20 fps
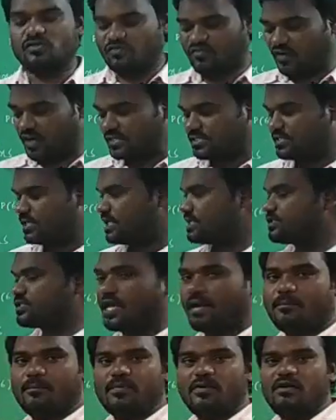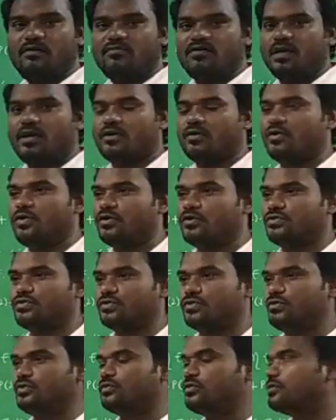first example, we are going
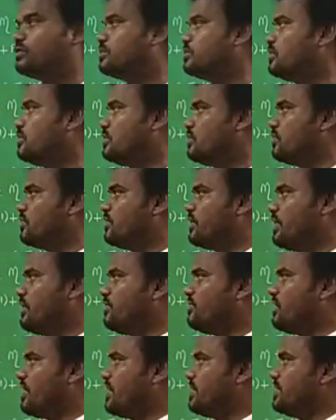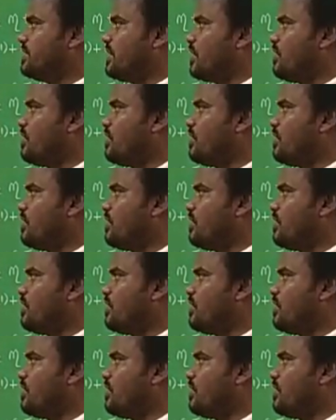to verify the